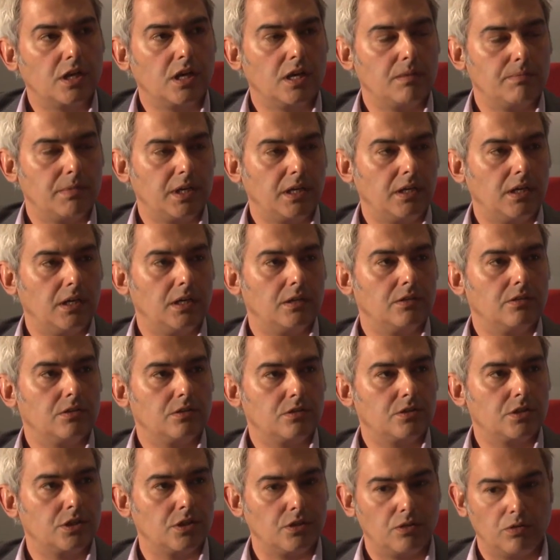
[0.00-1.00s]
coming
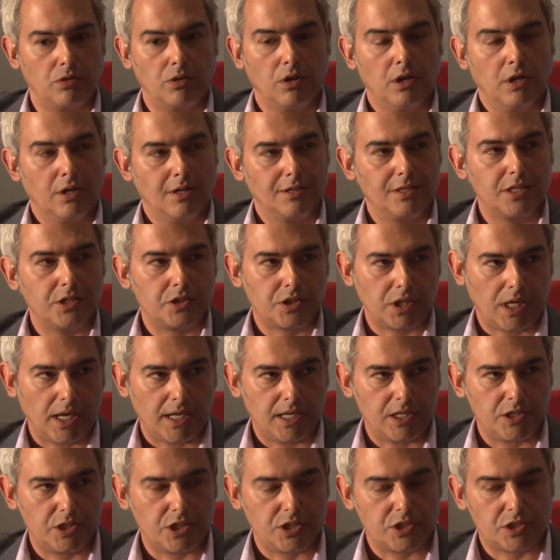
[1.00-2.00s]
into this
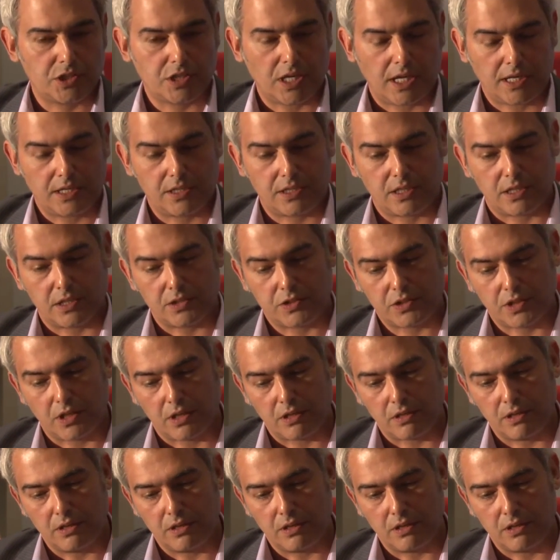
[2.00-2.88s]
energy sector? So,